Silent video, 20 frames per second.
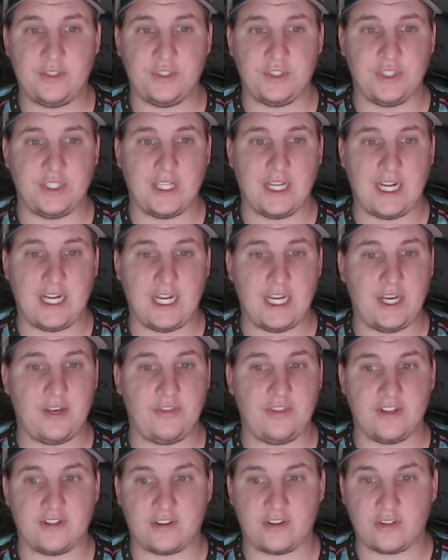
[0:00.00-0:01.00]
You
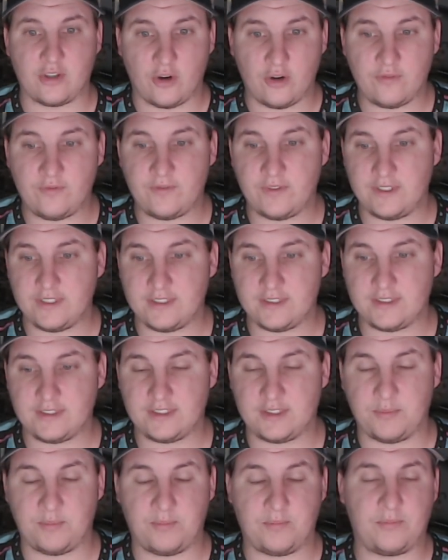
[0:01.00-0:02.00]
had the Dolphins
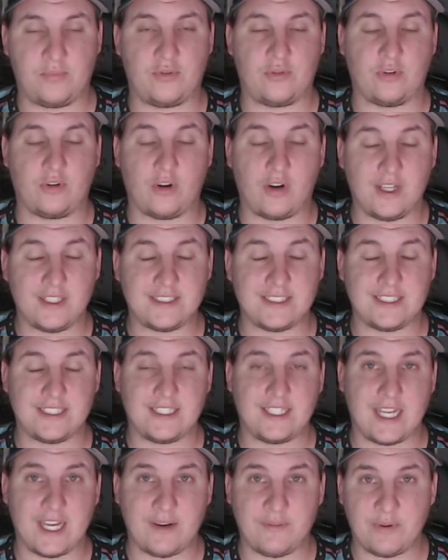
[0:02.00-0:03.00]

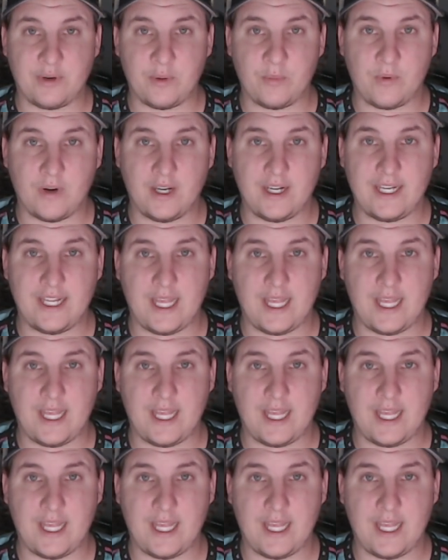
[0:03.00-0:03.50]
surprising everyone